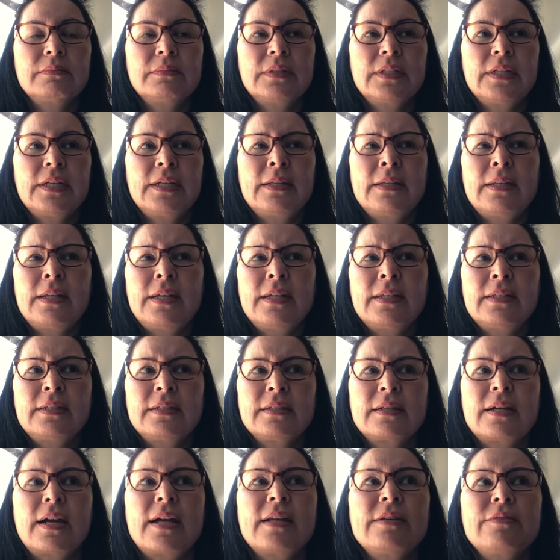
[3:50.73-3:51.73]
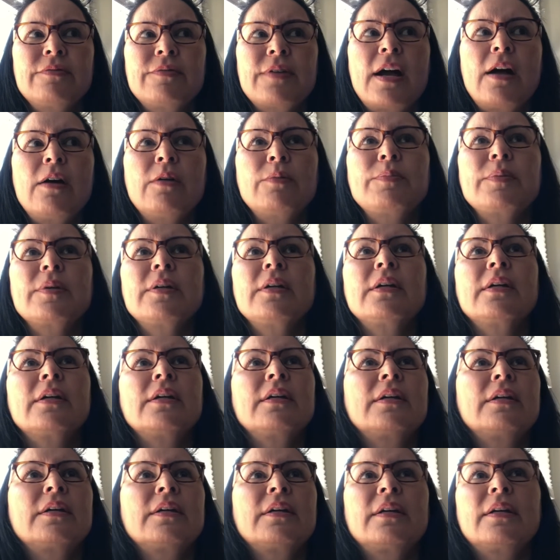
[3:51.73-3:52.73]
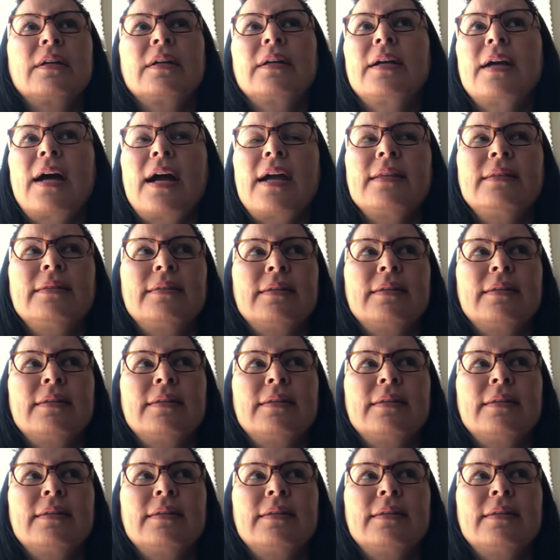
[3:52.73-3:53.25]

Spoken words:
and kind of help guide